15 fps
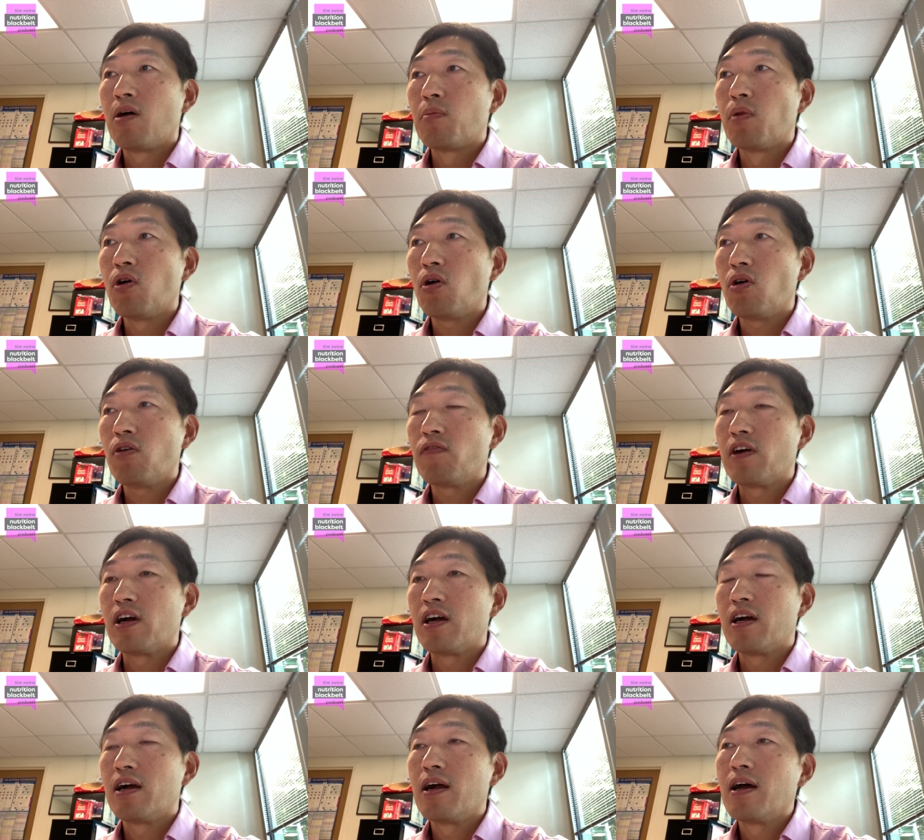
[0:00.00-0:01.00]

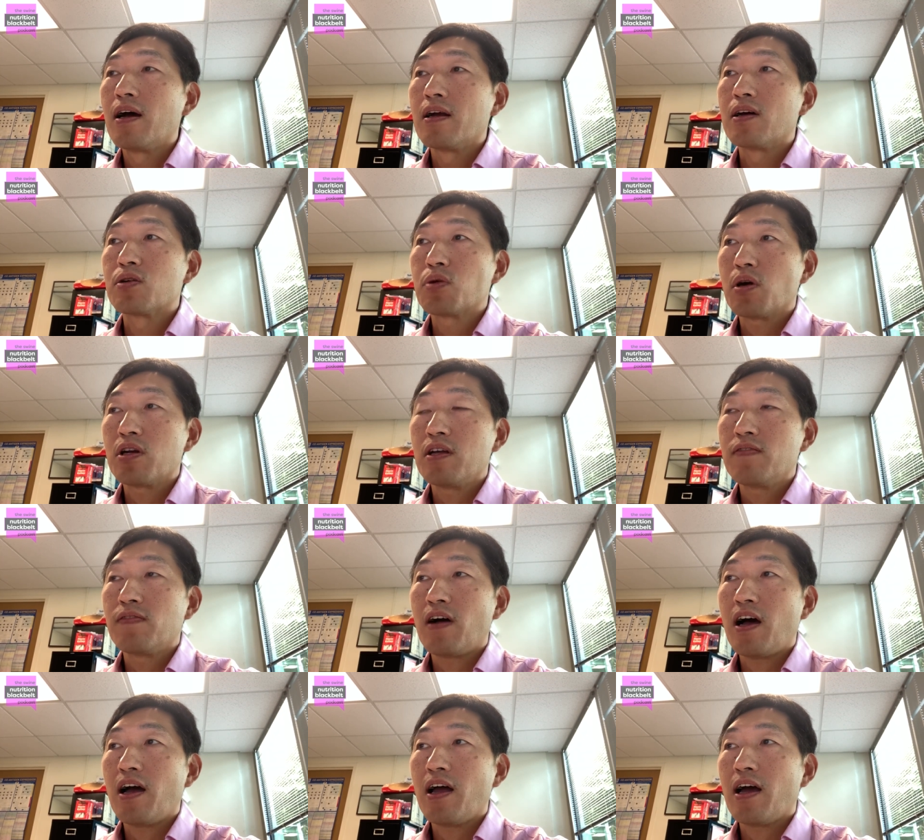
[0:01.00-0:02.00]
Moreover, the
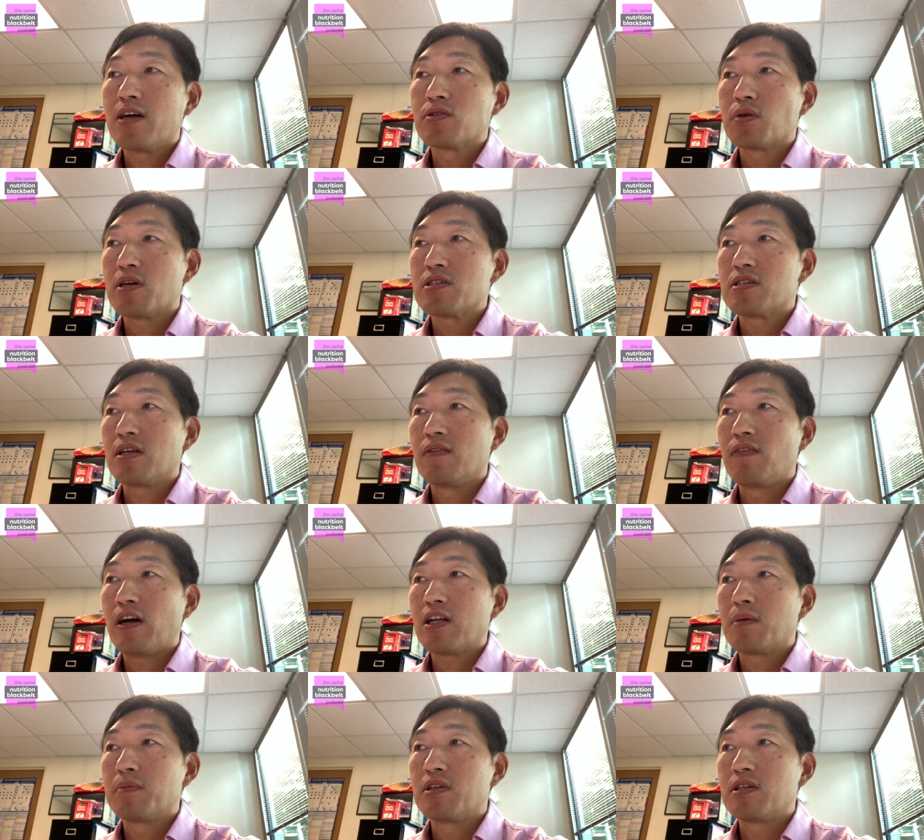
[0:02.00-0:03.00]
25-hydroxy
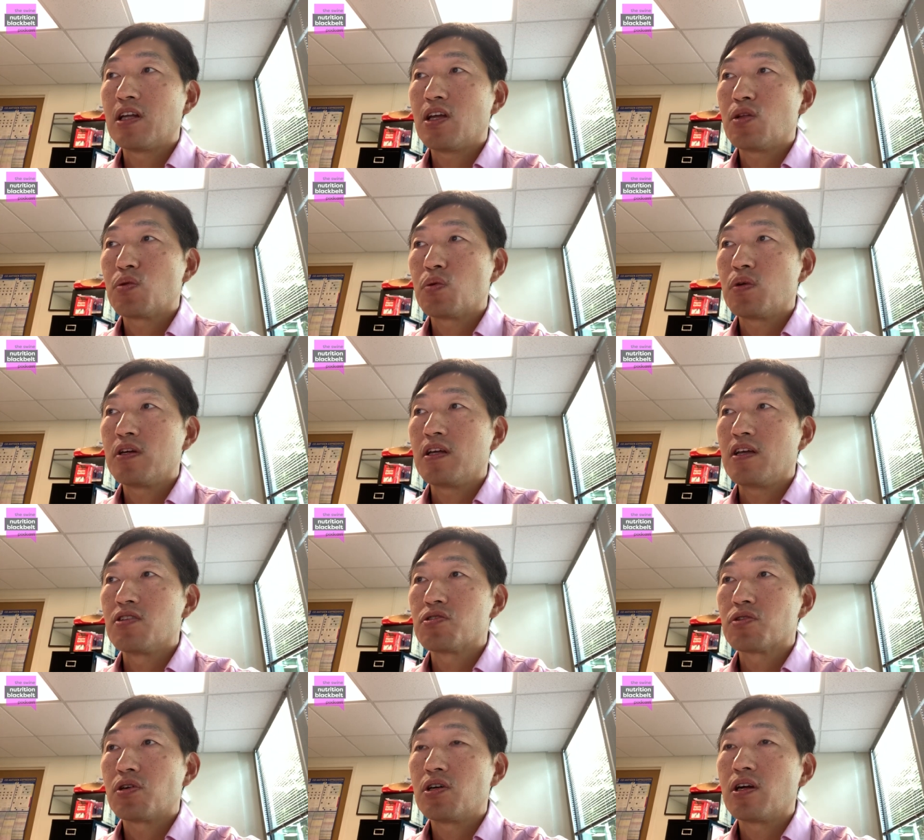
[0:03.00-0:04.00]
vitamin D3
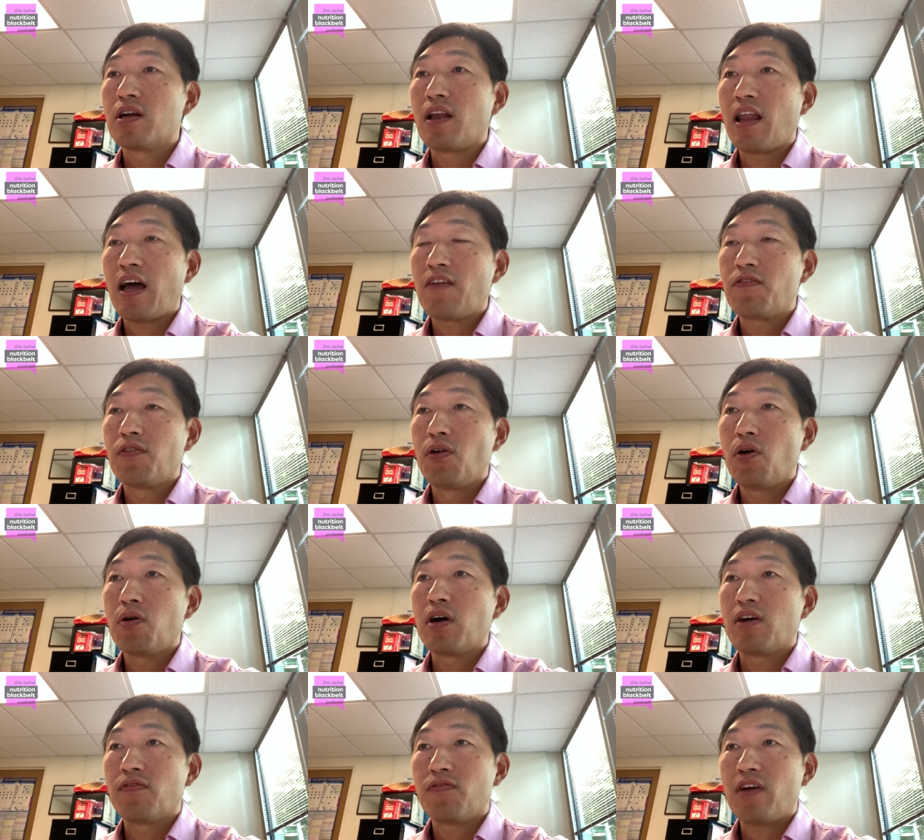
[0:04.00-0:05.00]
exerts a
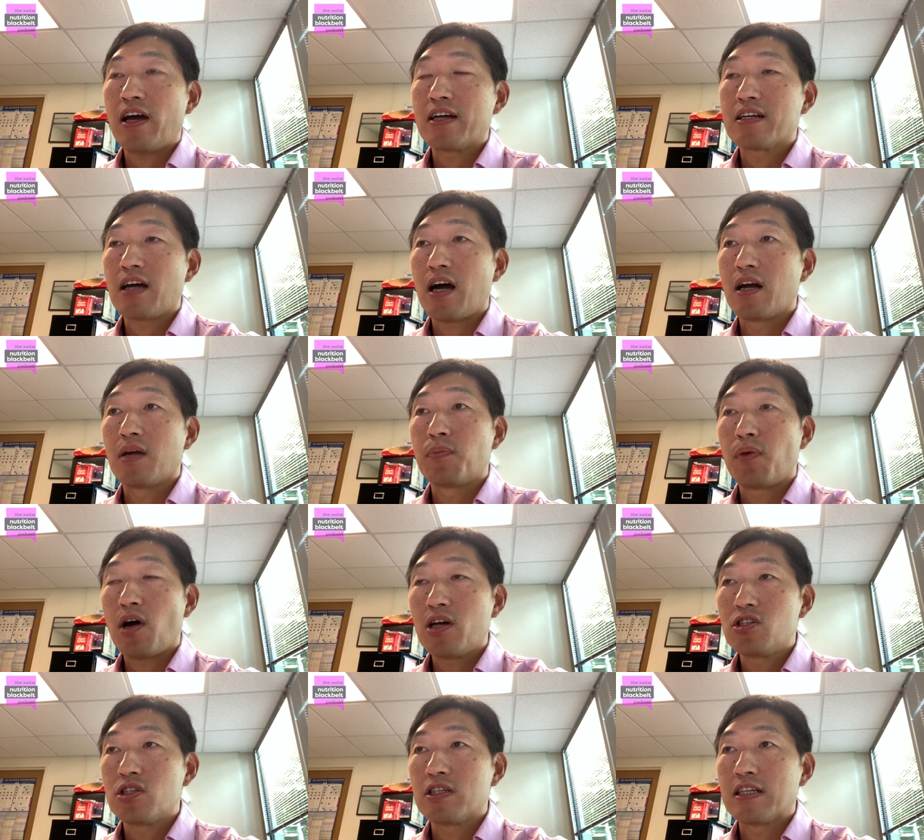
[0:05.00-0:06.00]
lifelong effect on the
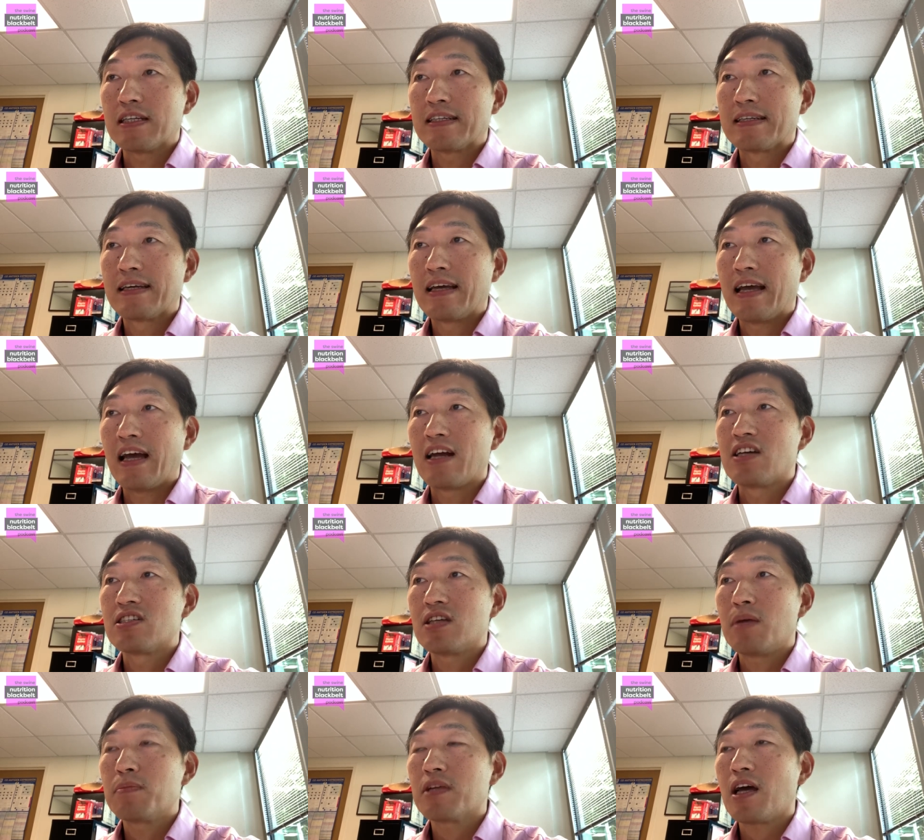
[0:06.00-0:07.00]
progeny. At the
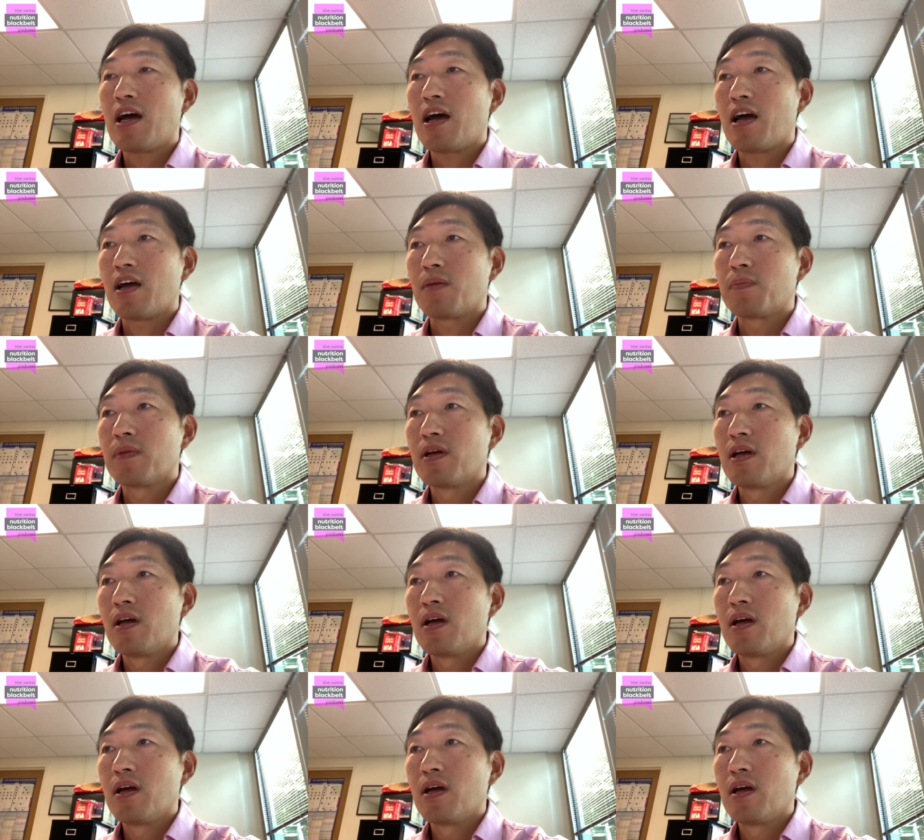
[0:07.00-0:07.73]
same time,